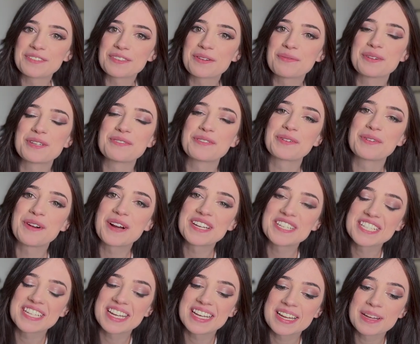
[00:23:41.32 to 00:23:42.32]
so much for
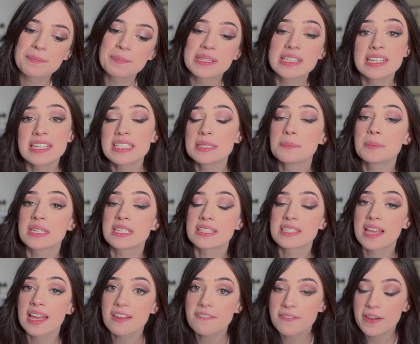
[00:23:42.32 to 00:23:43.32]
watching. Please be
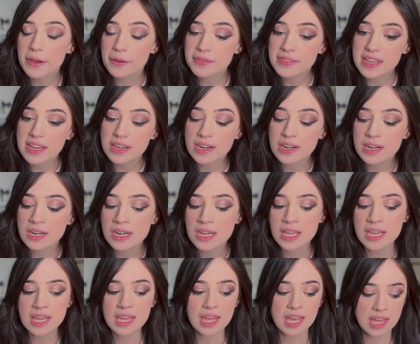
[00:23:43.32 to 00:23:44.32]
safe out there,
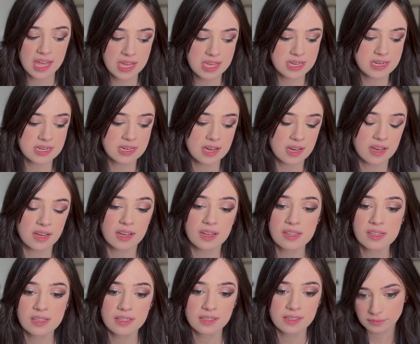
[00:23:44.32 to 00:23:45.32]
and
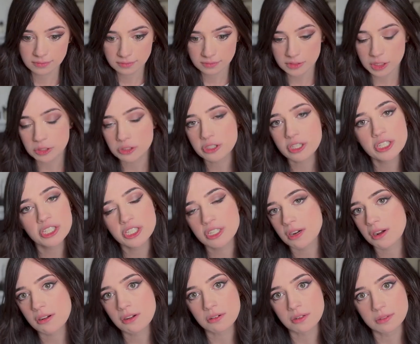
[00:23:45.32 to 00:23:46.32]
don't trust your
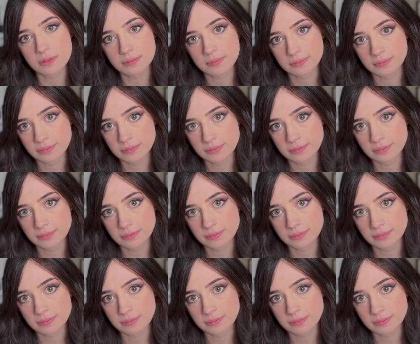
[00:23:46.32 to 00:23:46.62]
uncle.